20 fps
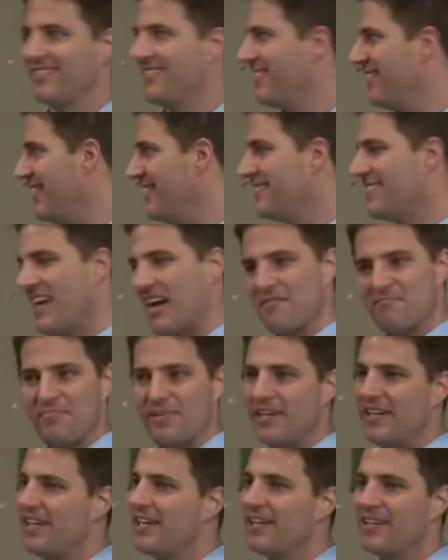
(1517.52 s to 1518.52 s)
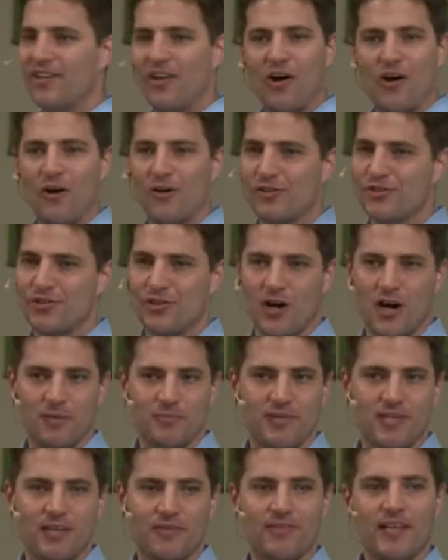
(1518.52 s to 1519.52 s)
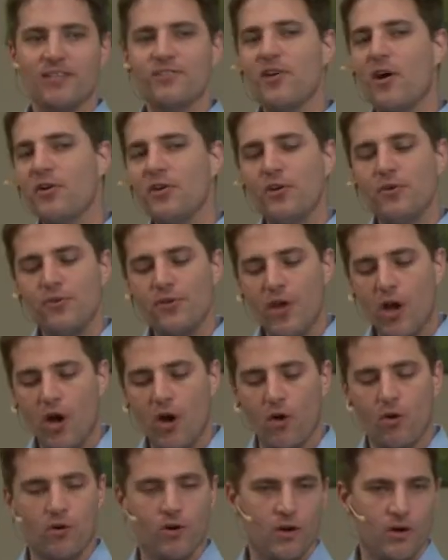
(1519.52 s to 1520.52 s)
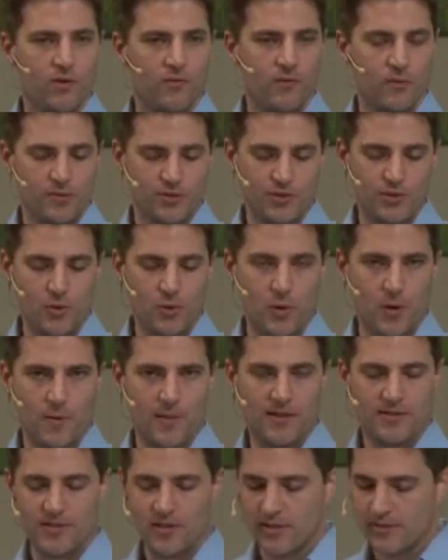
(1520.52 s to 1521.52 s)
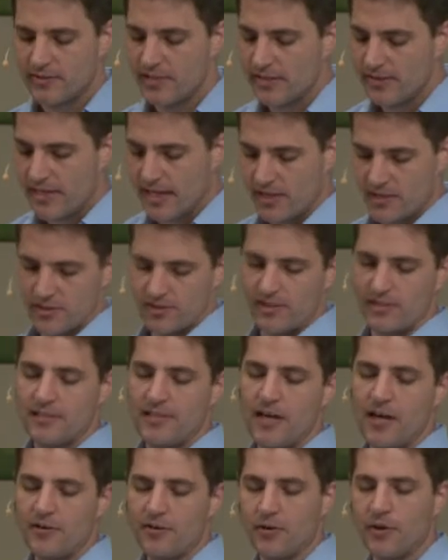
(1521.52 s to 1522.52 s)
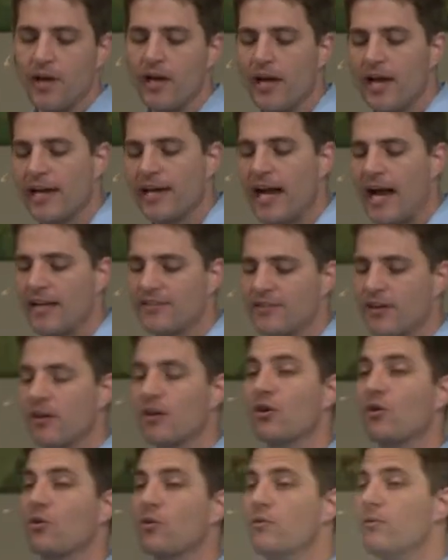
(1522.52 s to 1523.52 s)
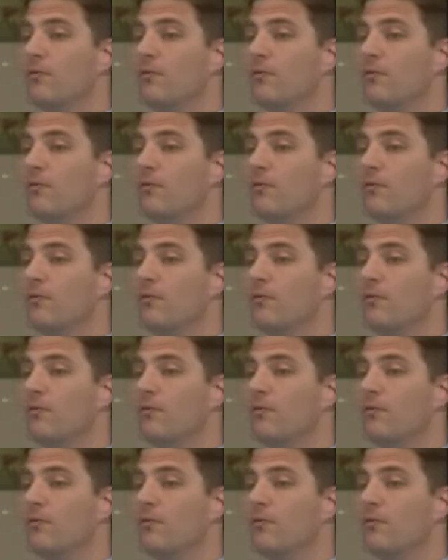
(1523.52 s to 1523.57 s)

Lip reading: He's got big, long, sharp teeth. That's all you know for sure. That's all the teeth actually tell you. And guys, there are